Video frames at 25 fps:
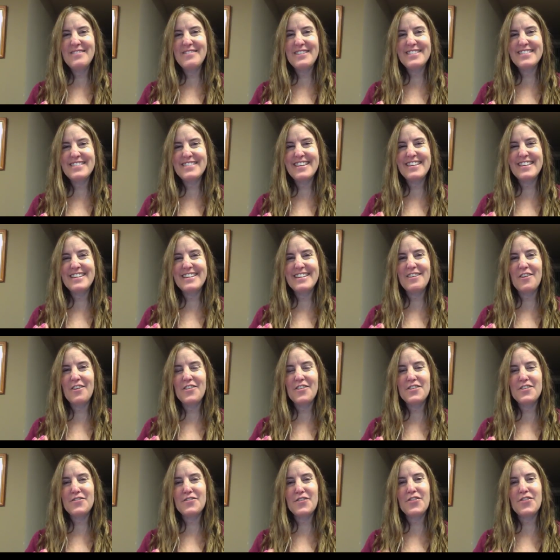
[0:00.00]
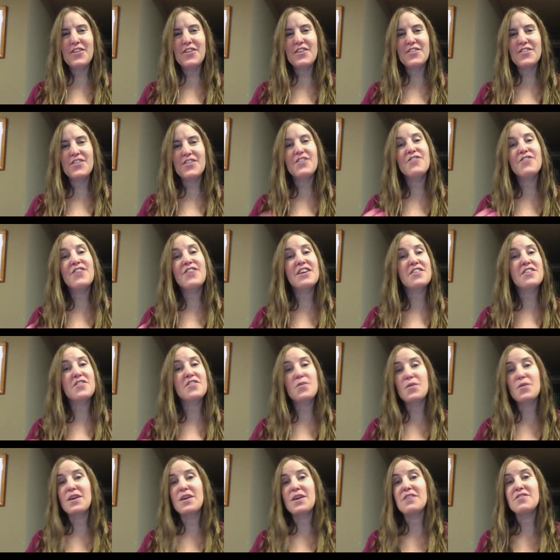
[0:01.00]
We studied all the different things that affect the
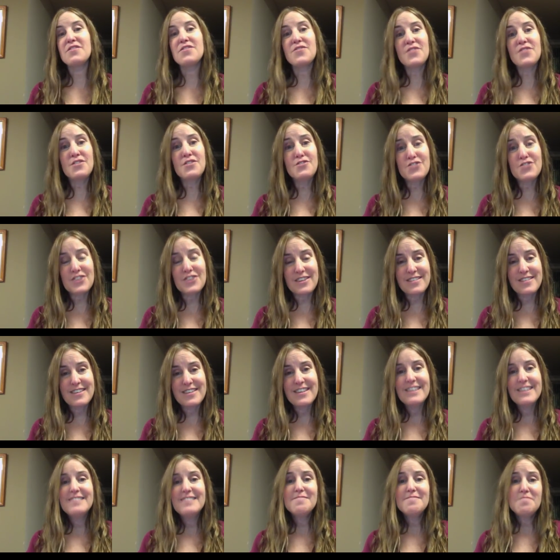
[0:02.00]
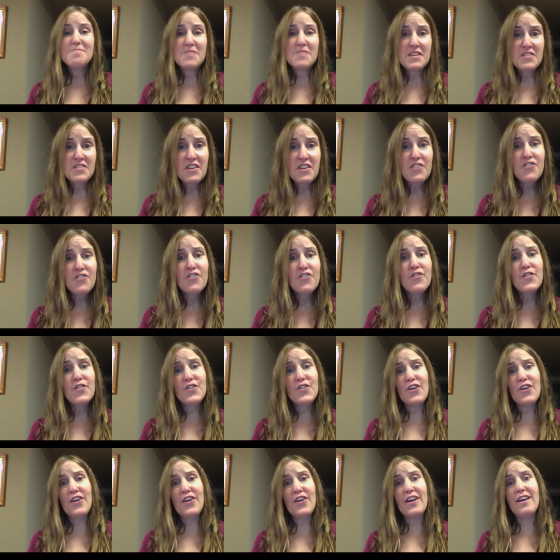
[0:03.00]
rate of diffusion. Things like surface
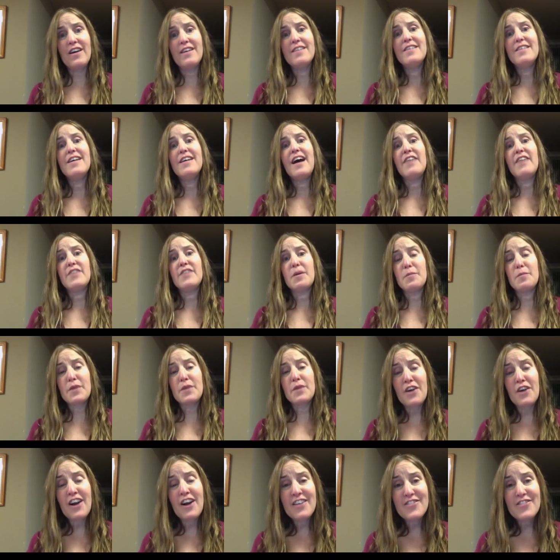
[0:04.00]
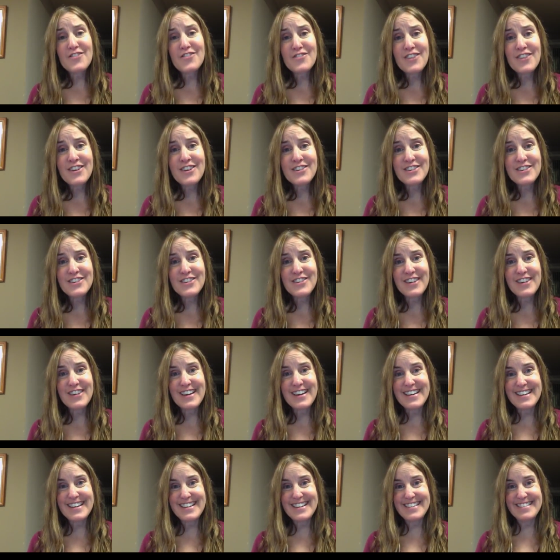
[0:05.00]
area, having a bigger concentration
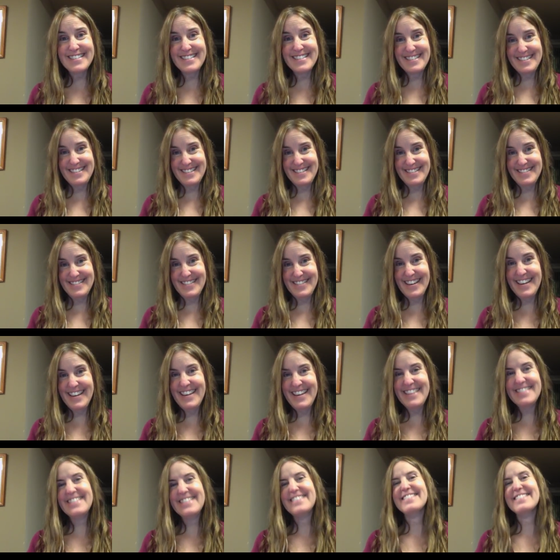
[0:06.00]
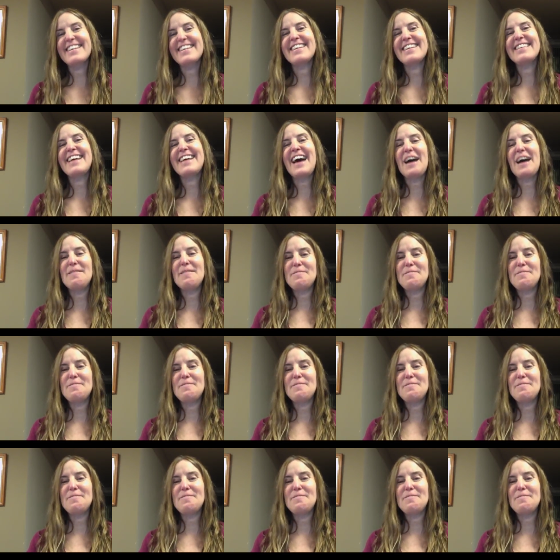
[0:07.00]
gradient, right? Things like that.